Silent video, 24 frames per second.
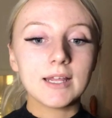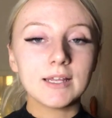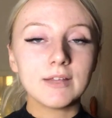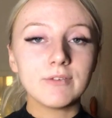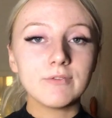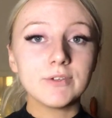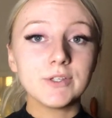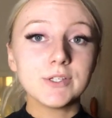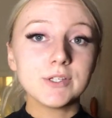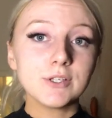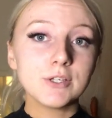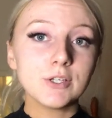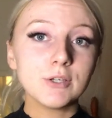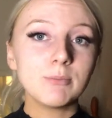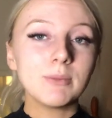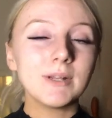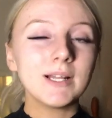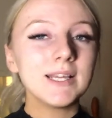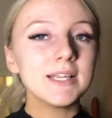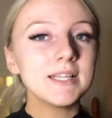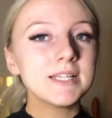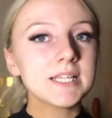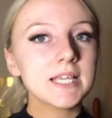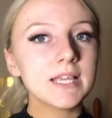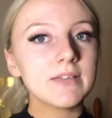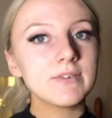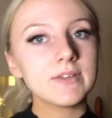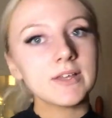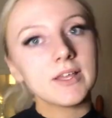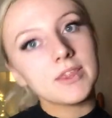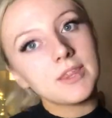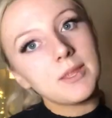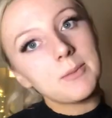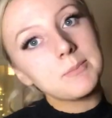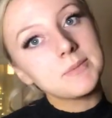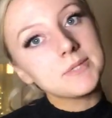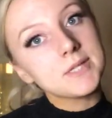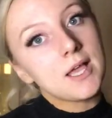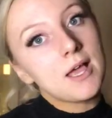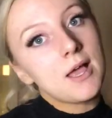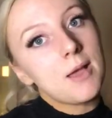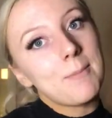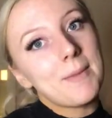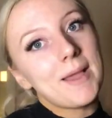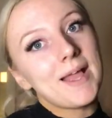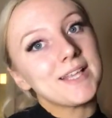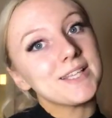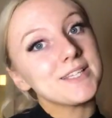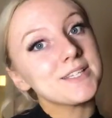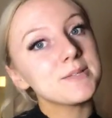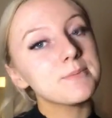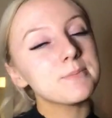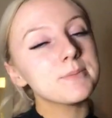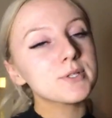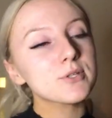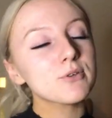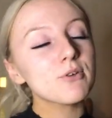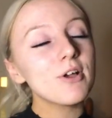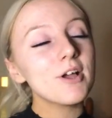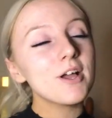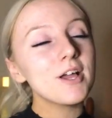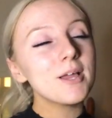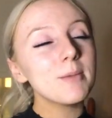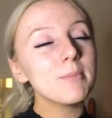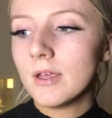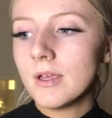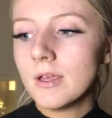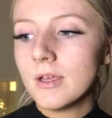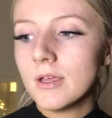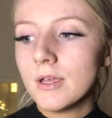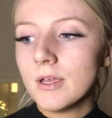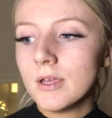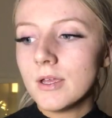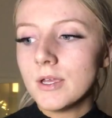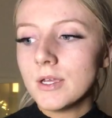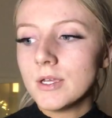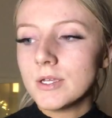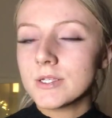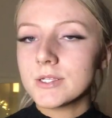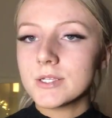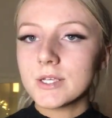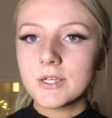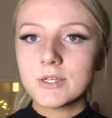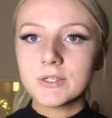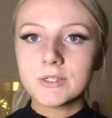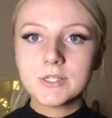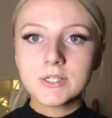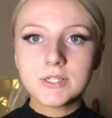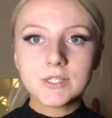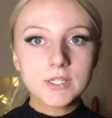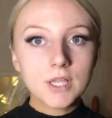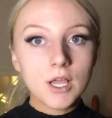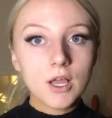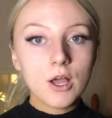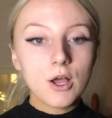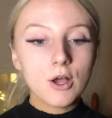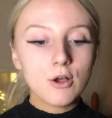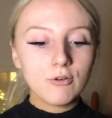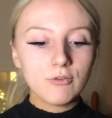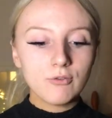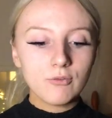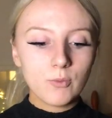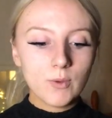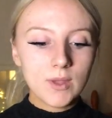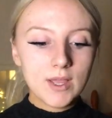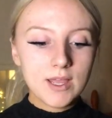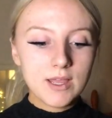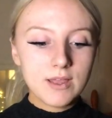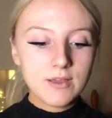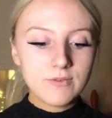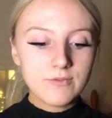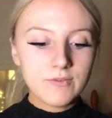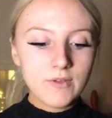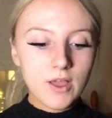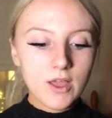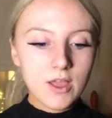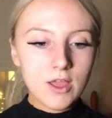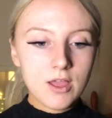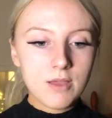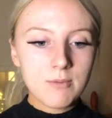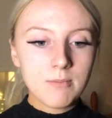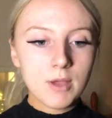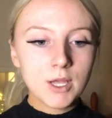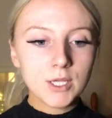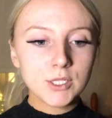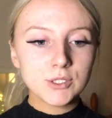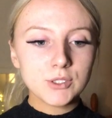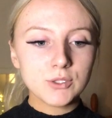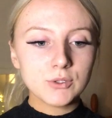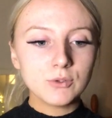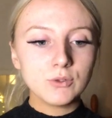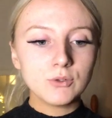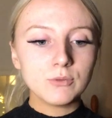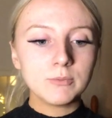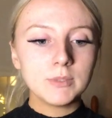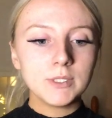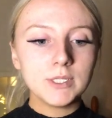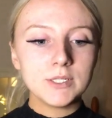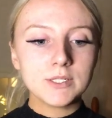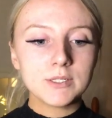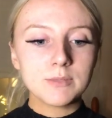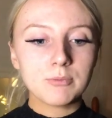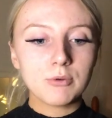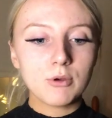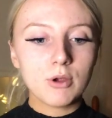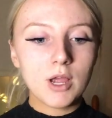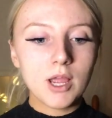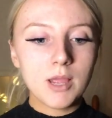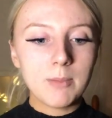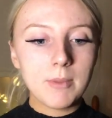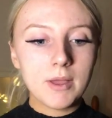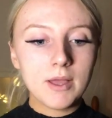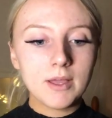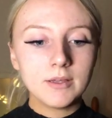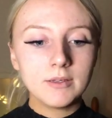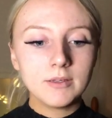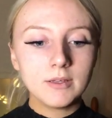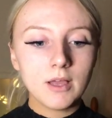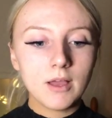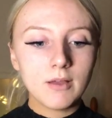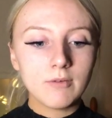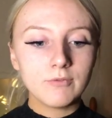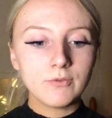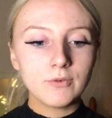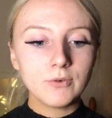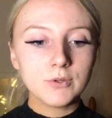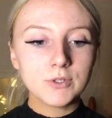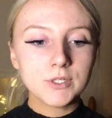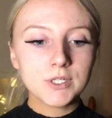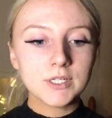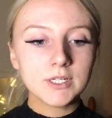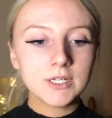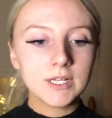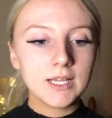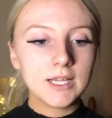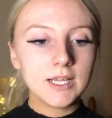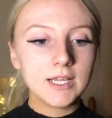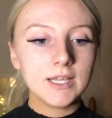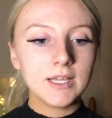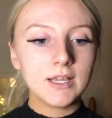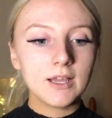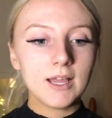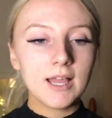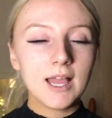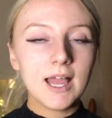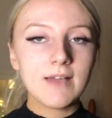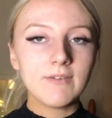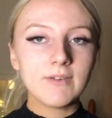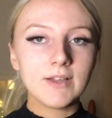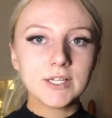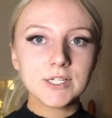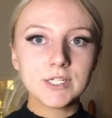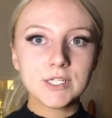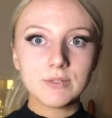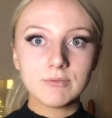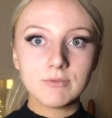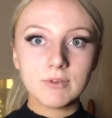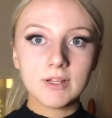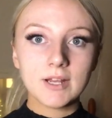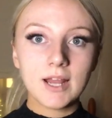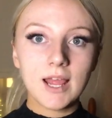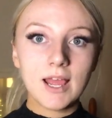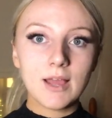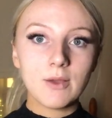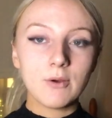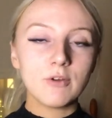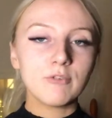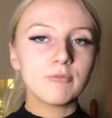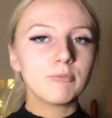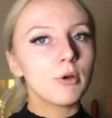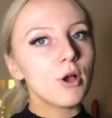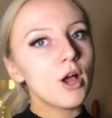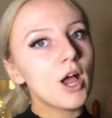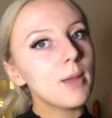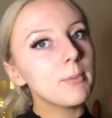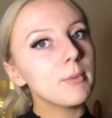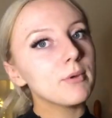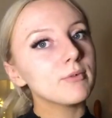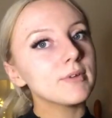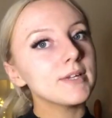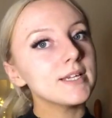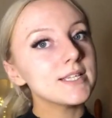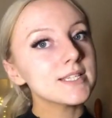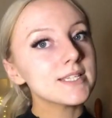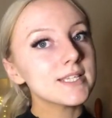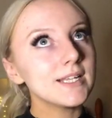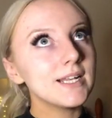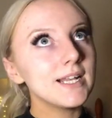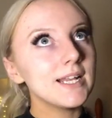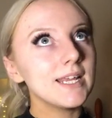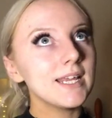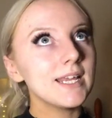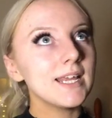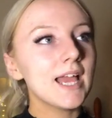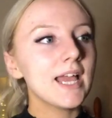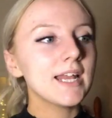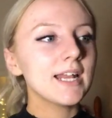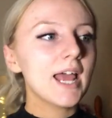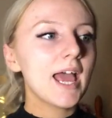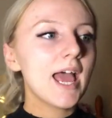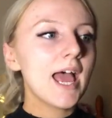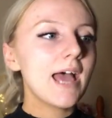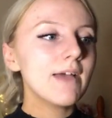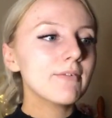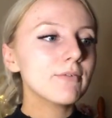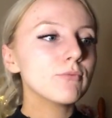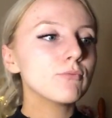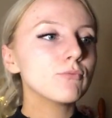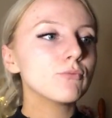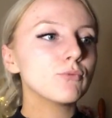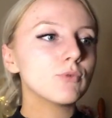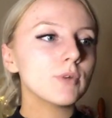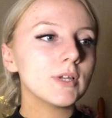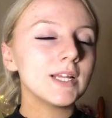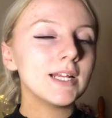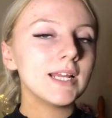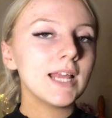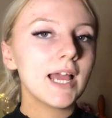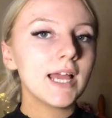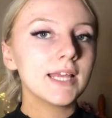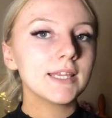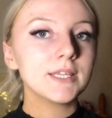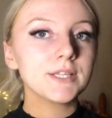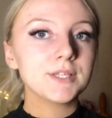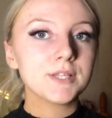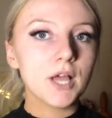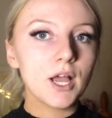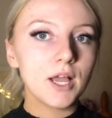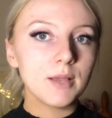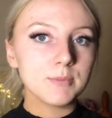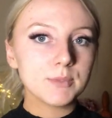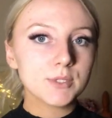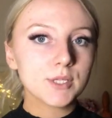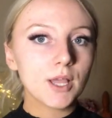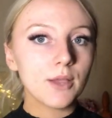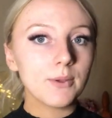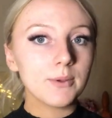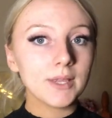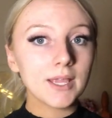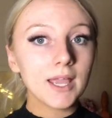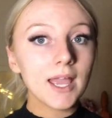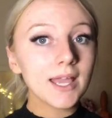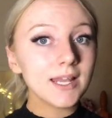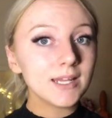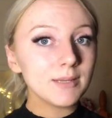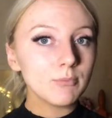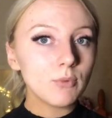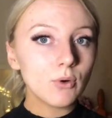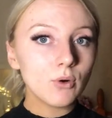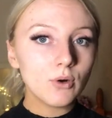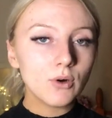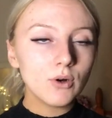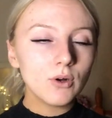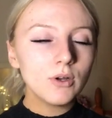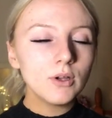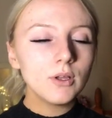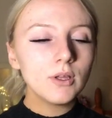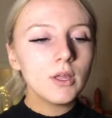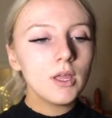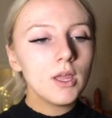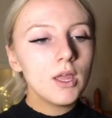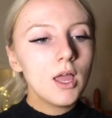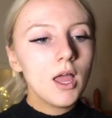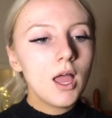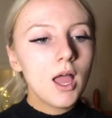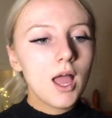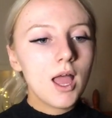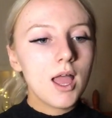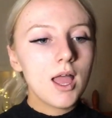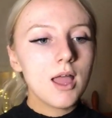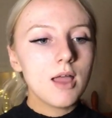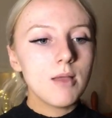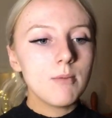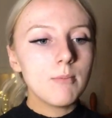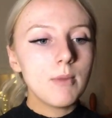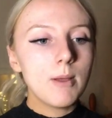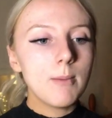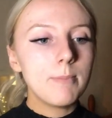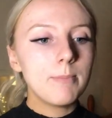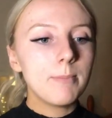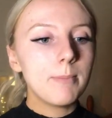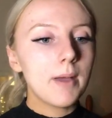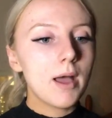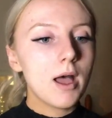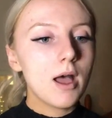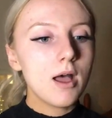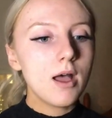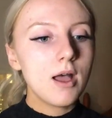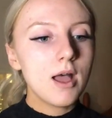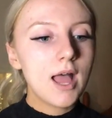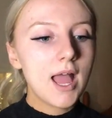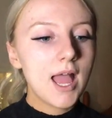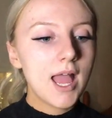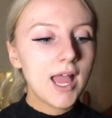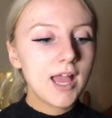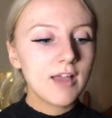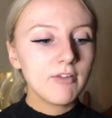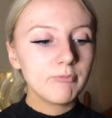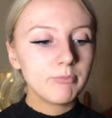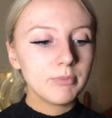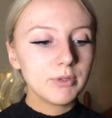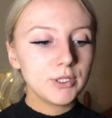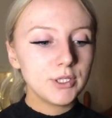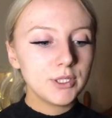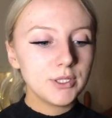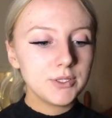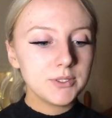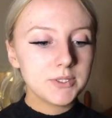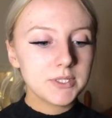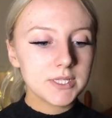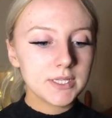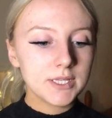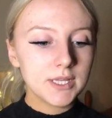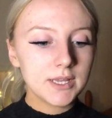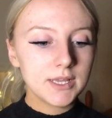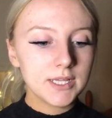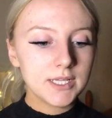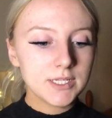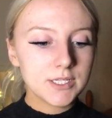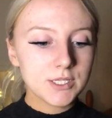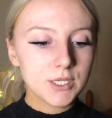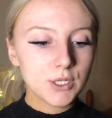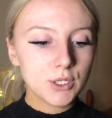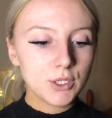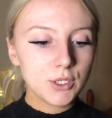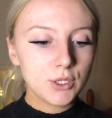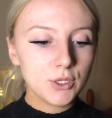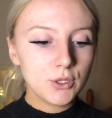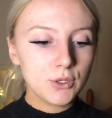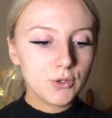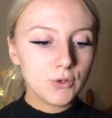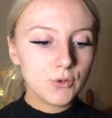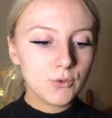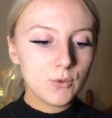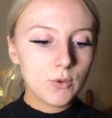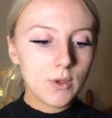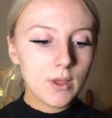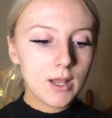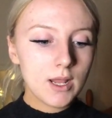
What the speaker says: if you do, please give it a thumbs up and subscribe. So to start off with, I do normally use a primer. Unfortunately, I have actually run out of primer recently and I haven't really had the time to go and get any more. But I have been using this new